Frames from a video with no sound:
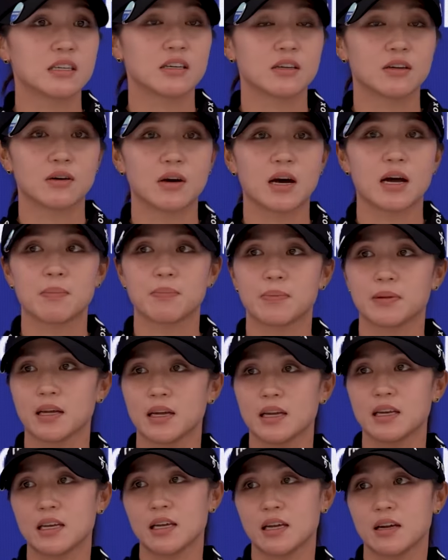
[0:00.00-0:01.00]
You know, I
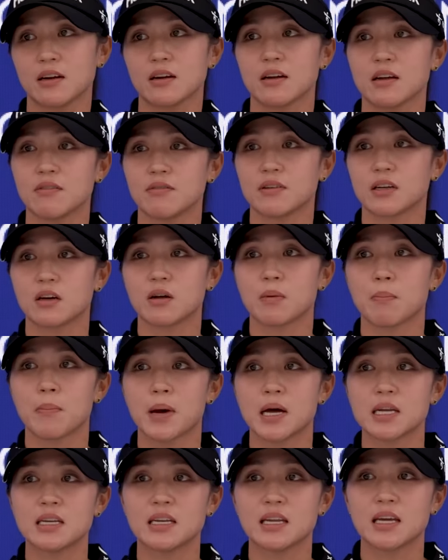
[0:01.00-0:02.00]
played here even on
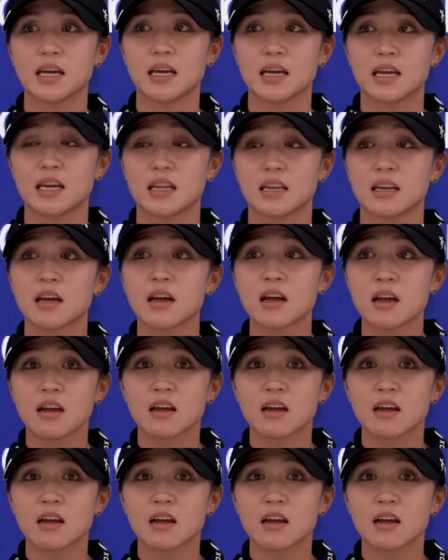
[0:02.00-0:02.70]
Monday, and